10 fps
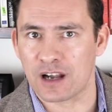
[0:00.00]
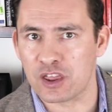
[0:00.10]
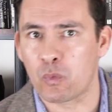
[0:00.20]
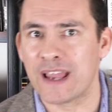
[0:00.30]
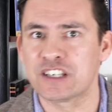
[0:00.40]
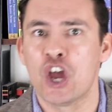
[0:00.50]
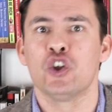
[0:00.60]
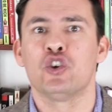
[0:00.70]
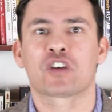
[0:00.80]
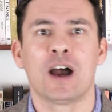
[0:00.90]
a lot of the ways
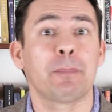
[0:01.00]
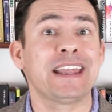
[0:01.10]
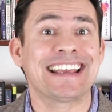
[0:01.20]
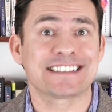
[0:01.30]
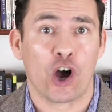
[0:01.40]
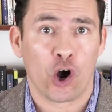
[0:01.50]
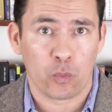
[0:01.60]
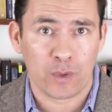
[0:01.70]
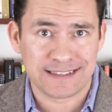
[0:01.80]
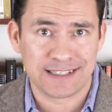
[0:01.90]
your company has
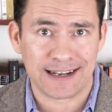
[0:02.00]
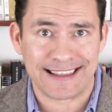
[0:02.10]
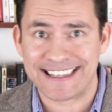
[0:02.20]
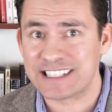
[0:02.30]
always done it.